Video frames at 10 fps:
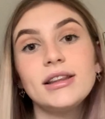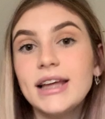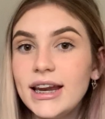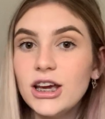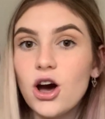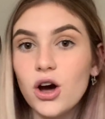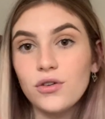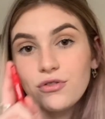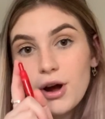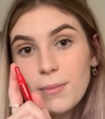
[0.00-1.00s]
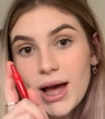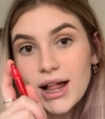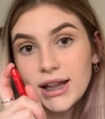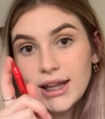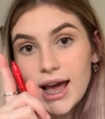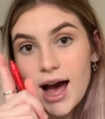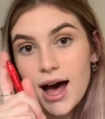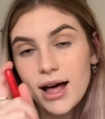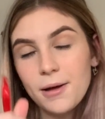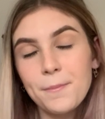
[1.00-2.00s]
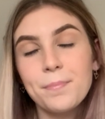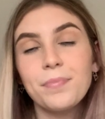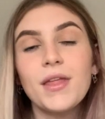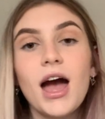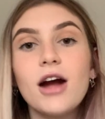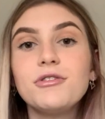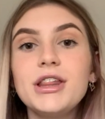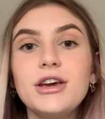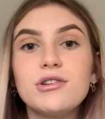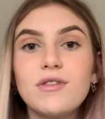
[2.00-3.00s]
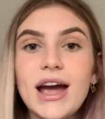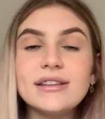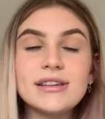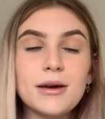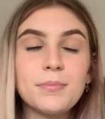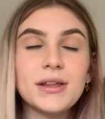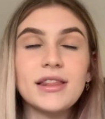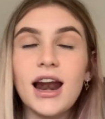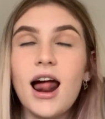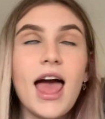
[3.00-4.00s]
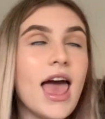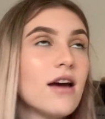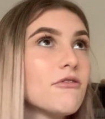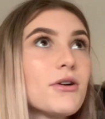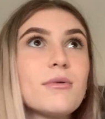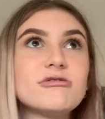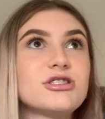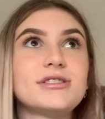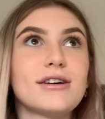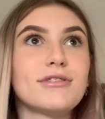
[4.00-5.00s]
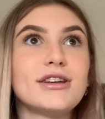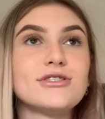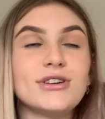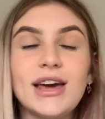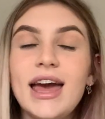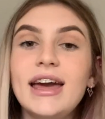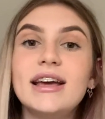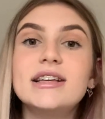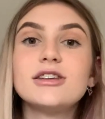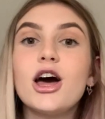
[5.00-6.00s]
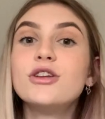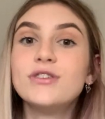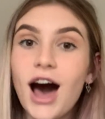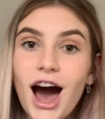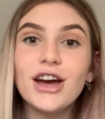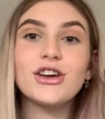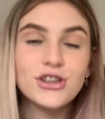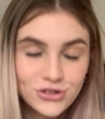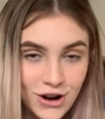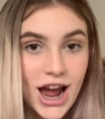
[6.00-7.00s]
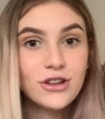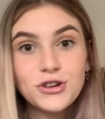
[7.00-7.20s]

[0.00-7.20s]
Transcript: leading on from a clicker, a really great tip that everyone should definitely do is target train